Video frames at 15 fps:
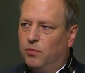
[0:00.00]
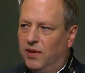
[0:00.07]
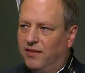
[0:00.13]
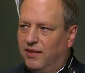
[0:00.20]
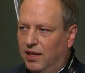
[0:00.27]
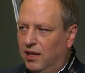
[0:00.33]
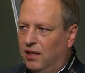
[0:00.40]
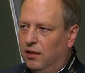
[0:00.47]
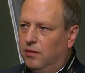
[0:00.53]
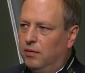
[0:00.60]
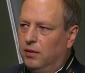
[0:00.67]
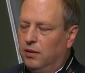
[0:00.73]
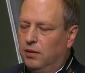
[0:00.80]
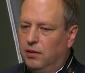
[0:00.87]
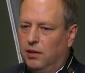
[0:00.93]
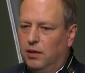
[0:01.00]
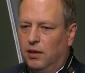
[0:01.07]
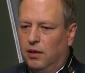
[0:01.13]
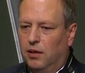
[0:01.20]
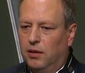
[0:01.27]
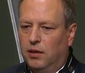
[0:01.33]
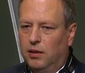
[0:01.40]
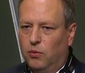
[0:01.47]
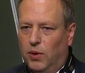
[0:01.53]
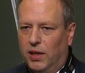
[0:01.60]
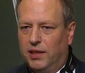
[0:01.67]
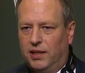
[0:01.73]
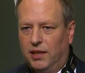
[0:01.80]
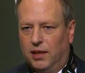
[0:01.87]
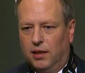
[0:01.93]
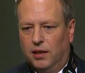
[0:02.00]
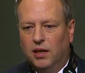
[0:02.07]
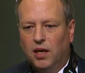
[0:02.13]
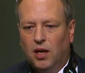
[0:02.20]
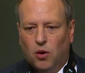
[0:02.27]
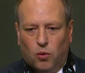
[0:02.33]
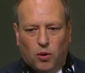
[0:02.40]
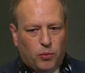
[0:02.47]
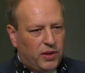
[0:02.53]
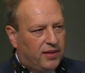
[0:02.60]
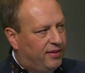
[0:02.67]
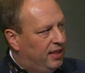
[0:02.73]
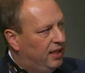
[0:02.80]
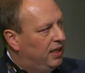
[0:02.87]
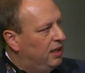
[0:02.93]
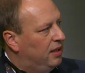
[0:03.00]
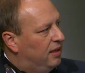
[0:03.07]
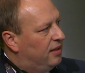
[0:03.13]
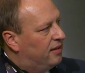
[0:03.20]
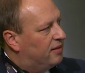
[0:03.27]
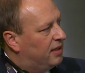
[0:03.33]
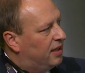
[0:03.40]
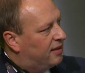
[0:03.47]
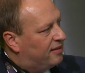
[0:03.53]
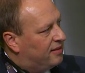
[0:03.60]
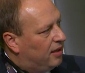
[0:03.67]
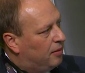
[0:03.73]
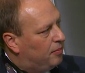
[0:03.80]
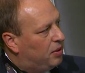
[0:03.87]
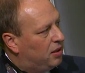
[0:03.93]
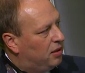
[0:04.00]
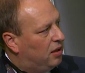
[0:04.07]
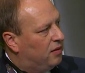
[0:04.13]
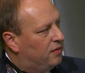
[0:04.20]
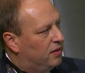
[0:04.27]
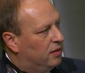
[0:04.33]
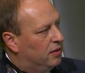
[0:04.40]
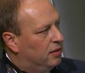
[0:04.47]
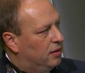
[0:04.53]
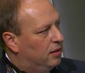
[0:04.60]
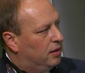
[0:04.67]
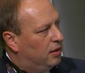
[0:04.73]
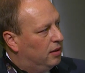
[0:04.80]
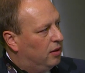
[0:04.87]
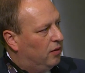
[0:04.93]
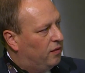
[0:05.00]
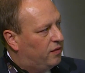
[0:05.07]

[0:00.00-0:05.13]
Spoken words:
within 1 year. What we see here is an example of